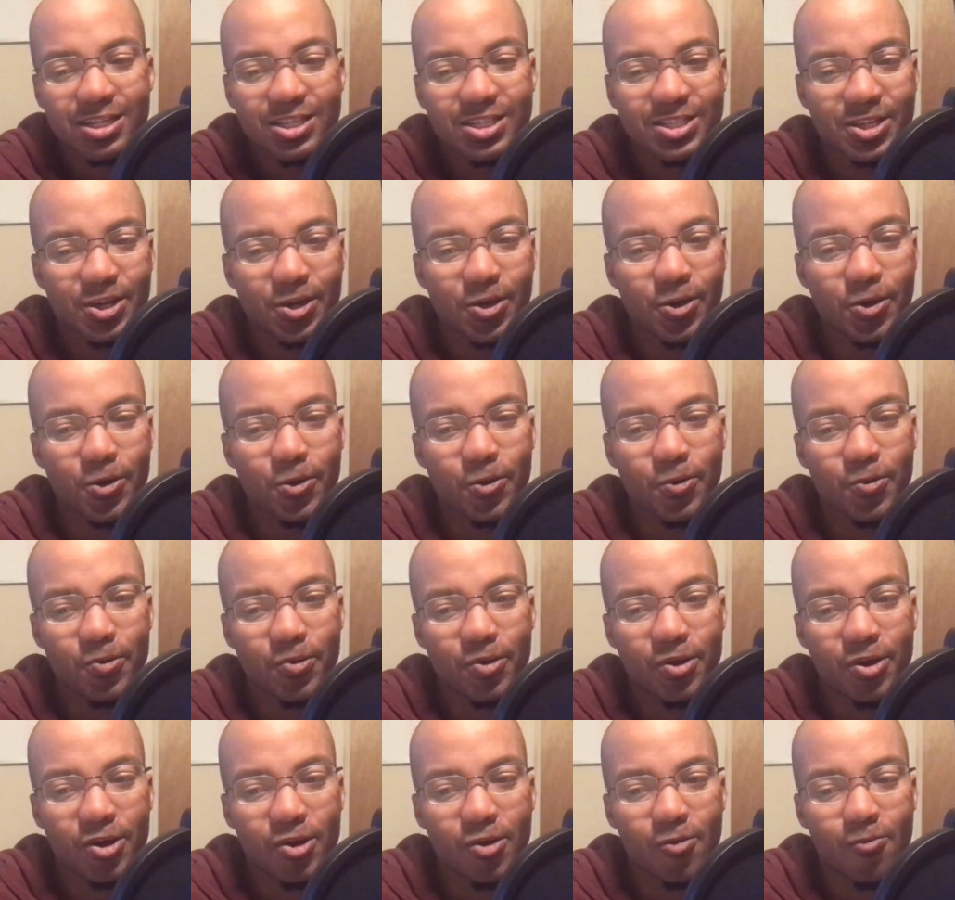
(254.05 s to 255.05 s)

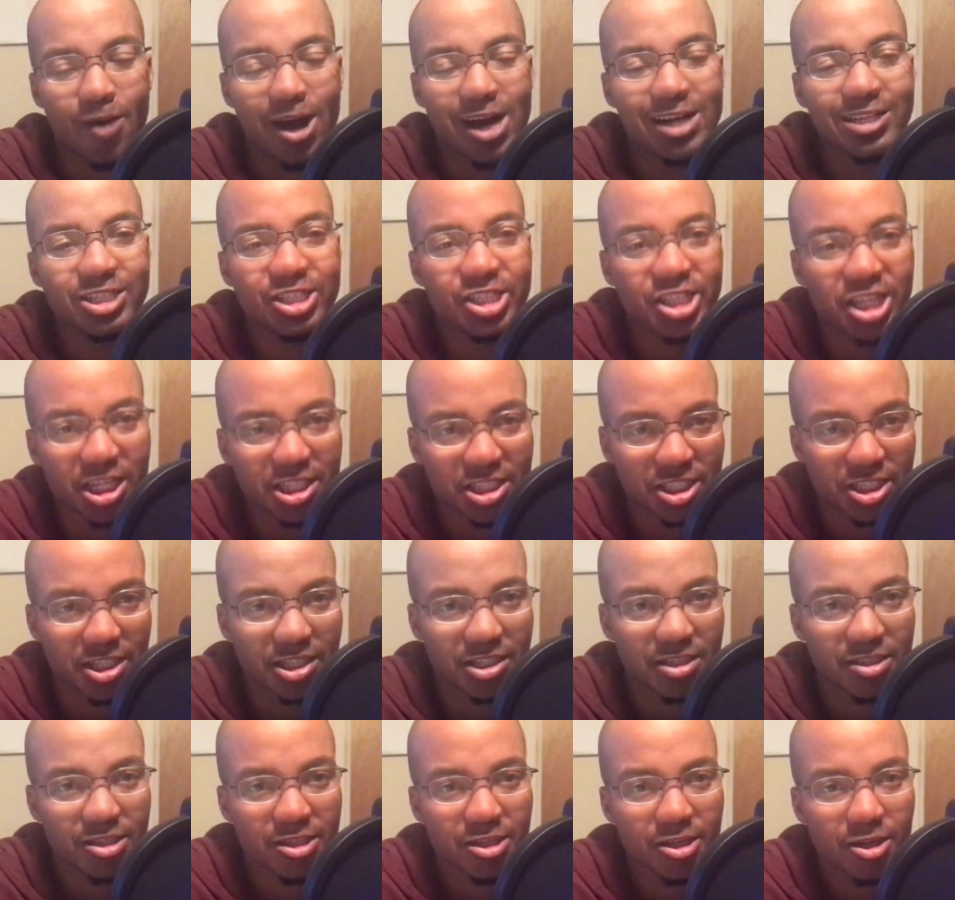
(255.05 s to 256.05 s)
So why judge
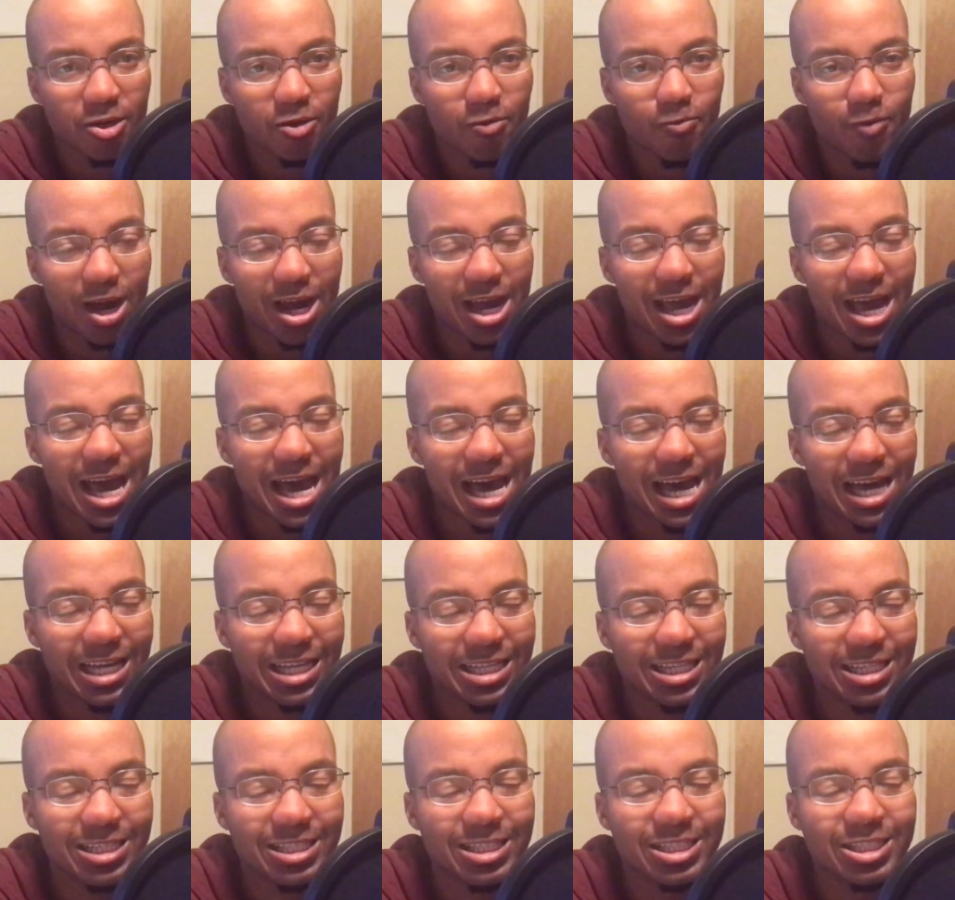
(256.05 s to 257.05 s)
it? Why
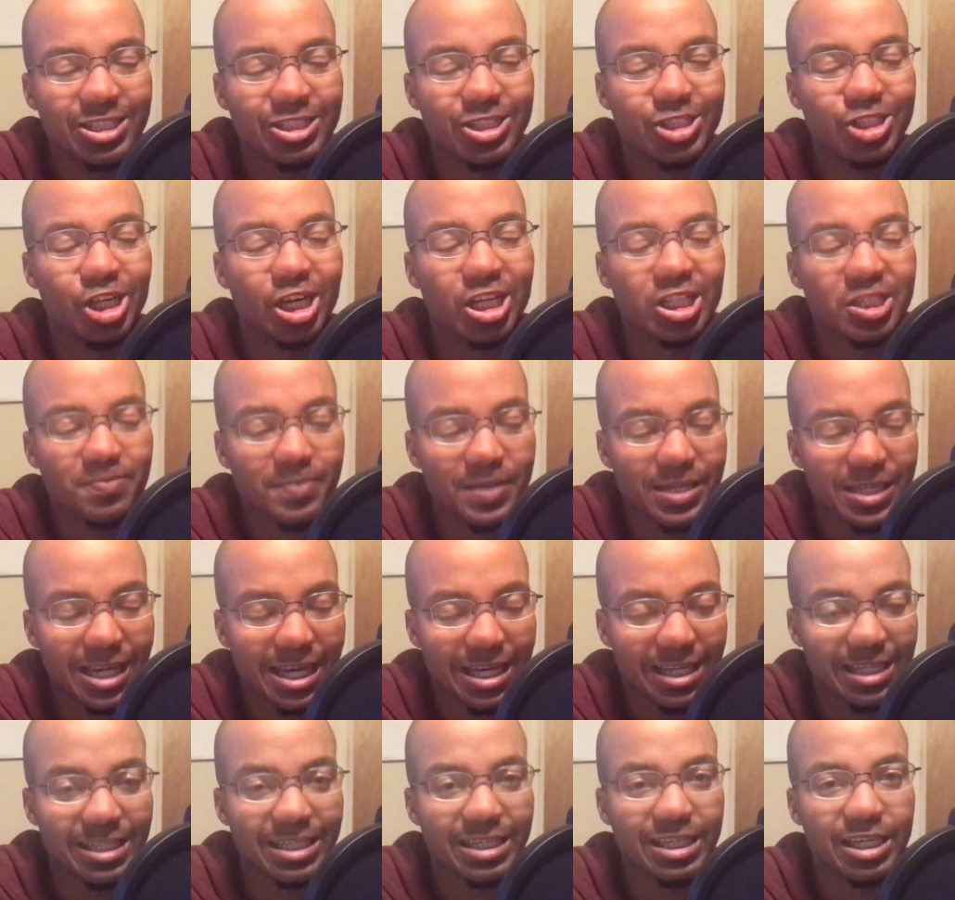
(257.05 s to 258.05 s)
add judgment
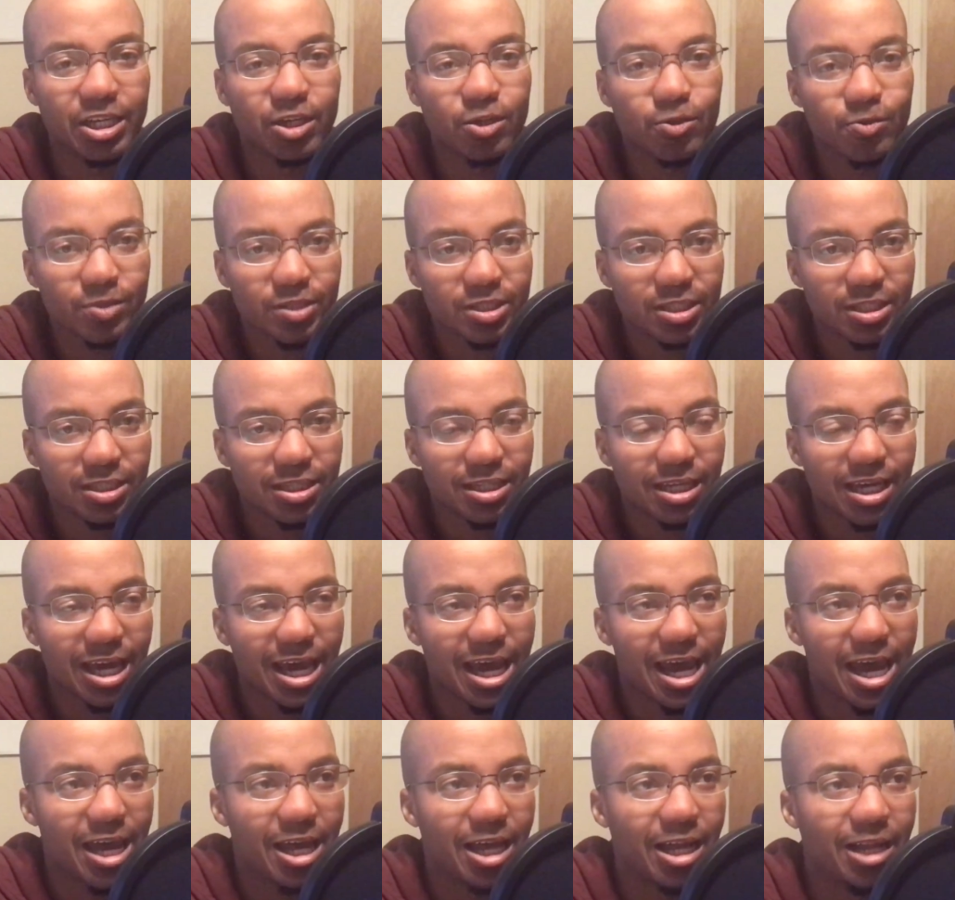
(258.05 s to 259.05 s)
and guilt
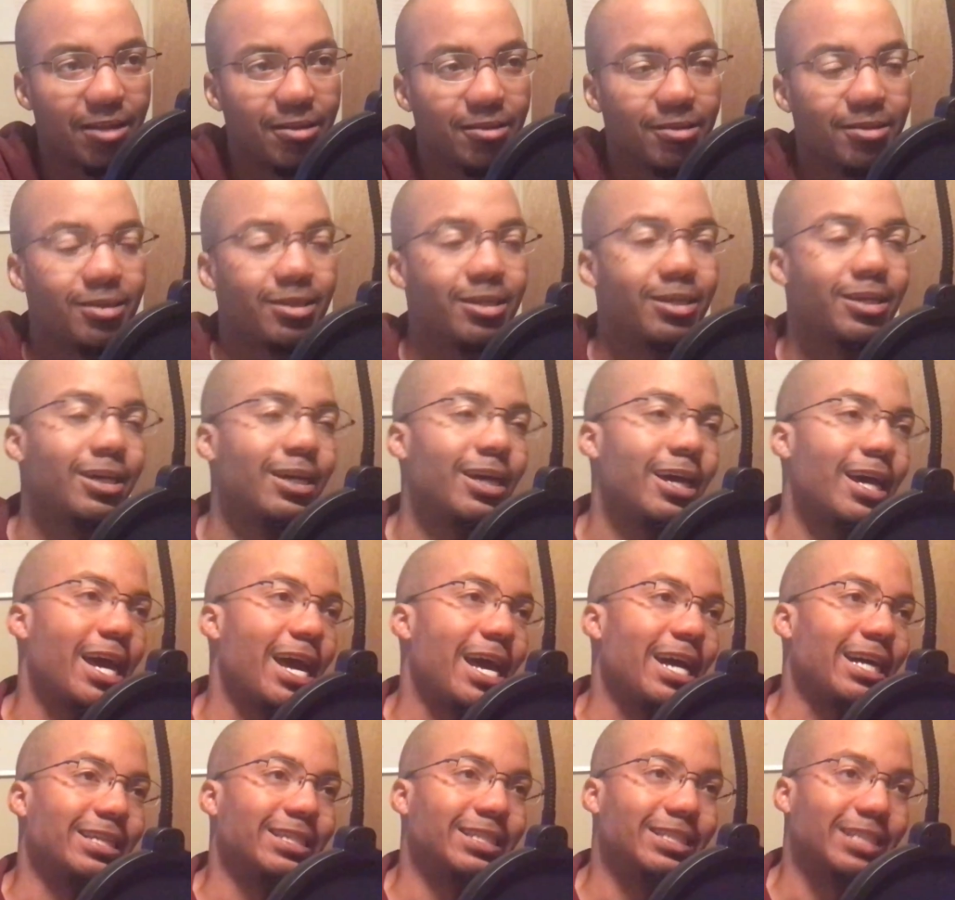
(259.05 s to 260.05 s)
and
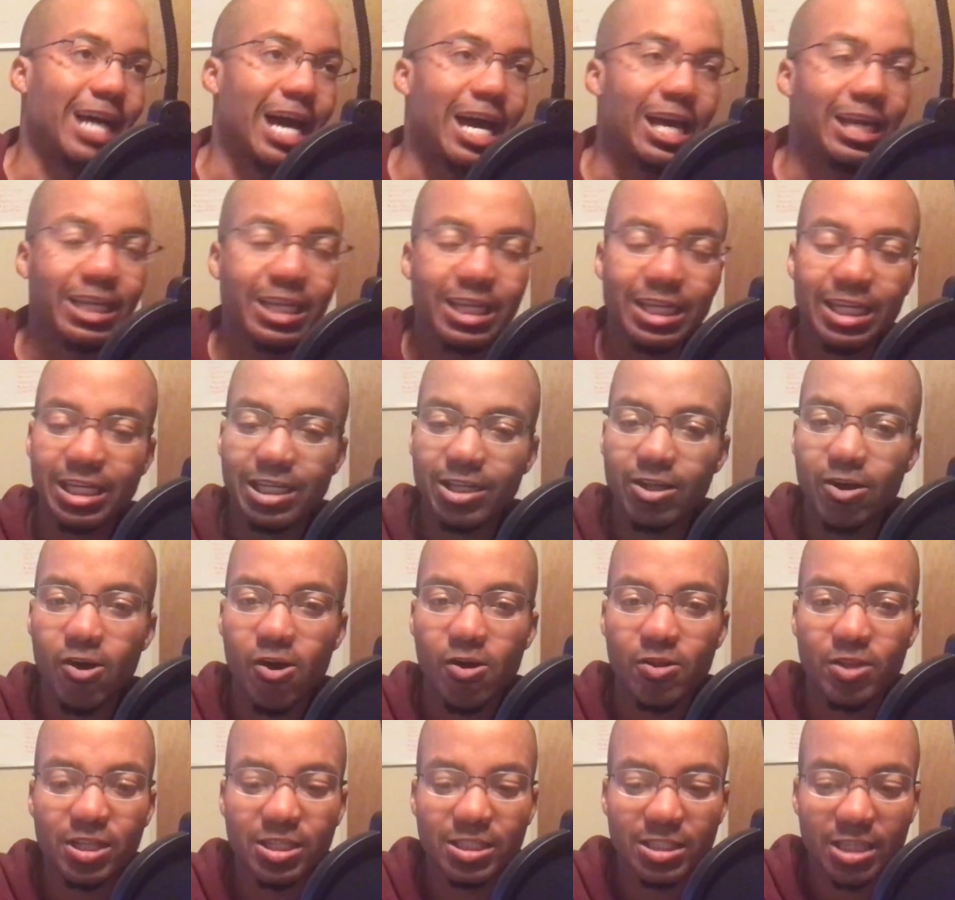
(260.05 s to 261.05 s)
anxiety and
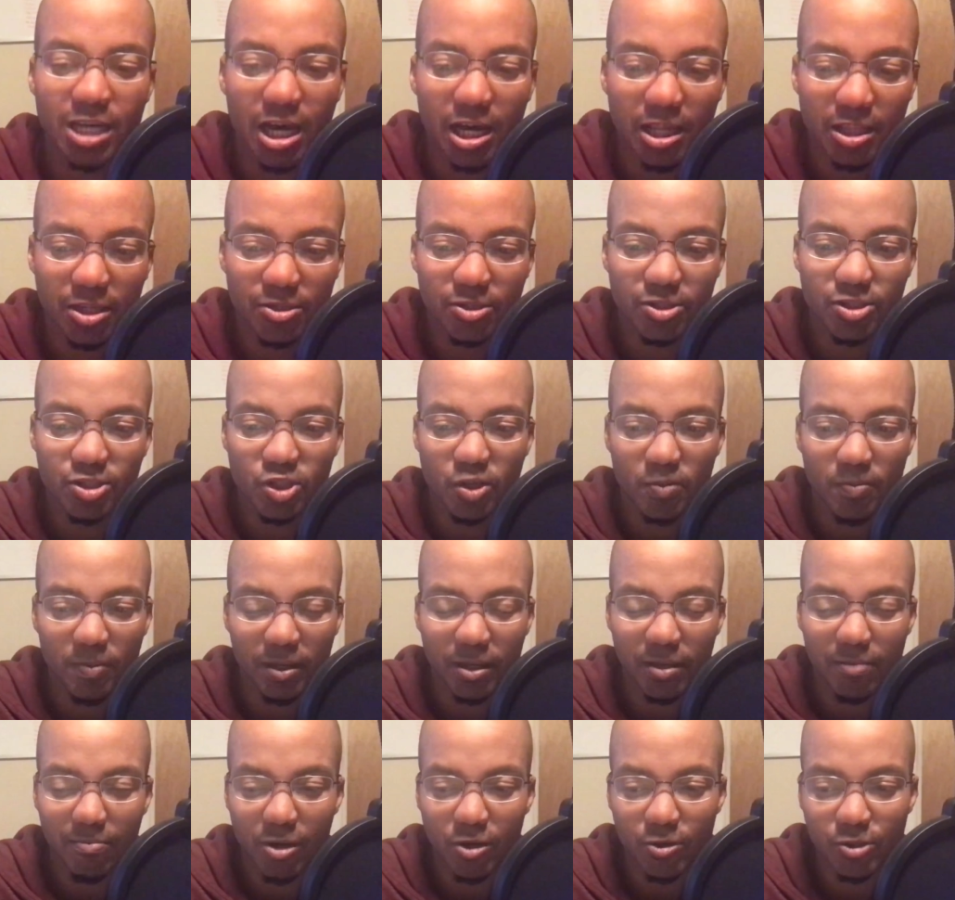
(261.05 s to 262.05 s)
all these other
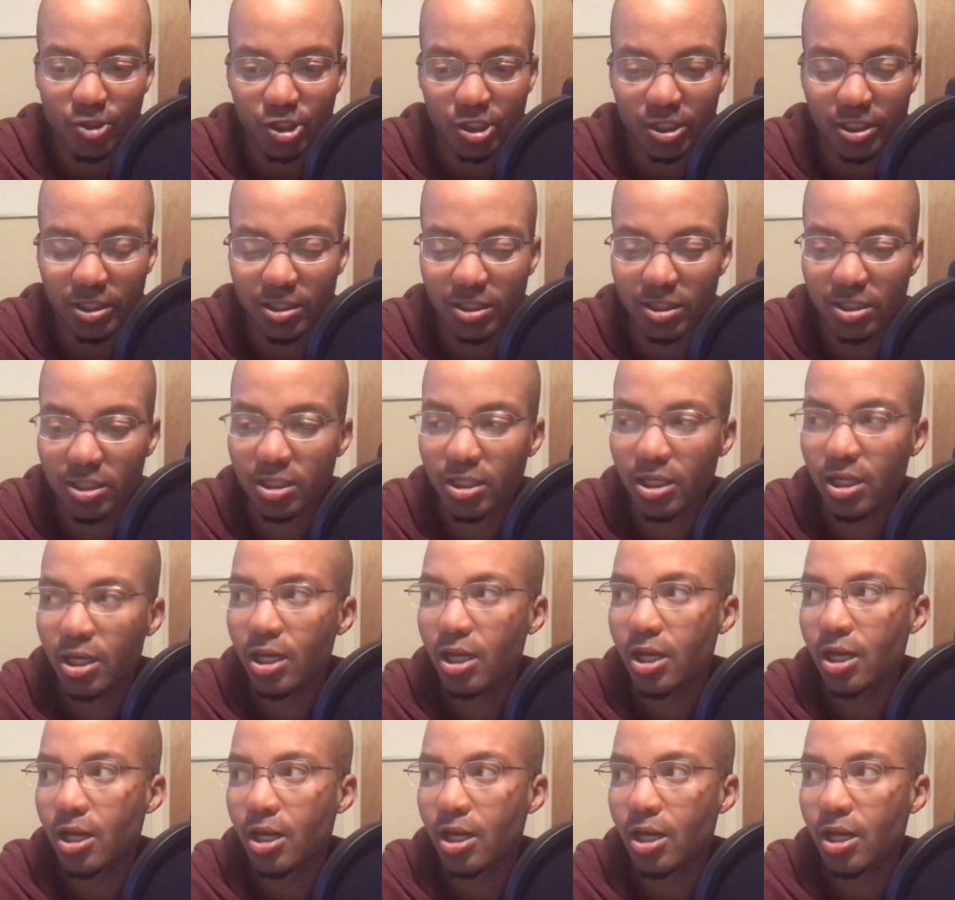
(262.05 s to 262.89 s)
stupid emotions